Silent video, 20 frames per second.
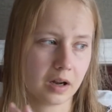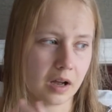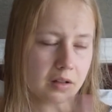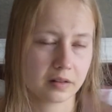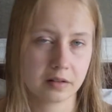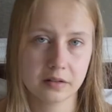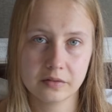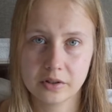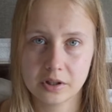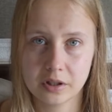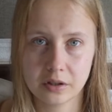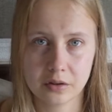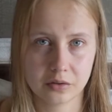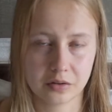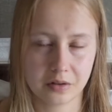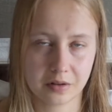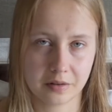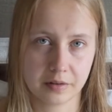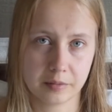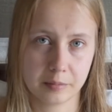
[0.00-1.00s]
other videos
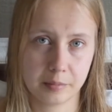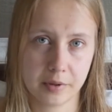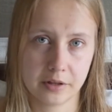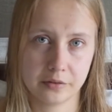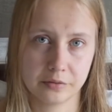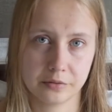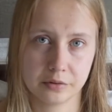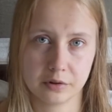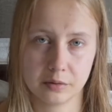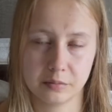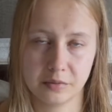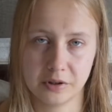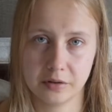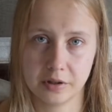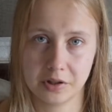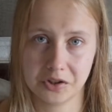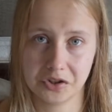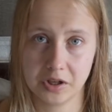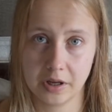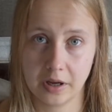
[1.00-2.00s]
on this platform you
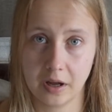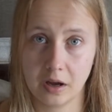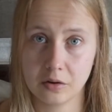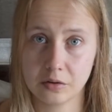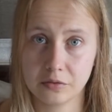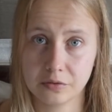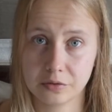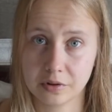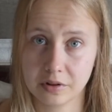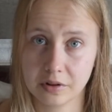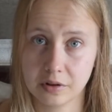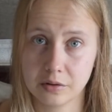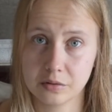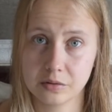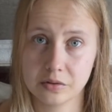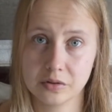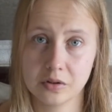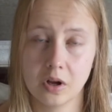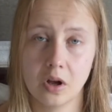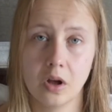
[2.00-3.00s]
can check out for those,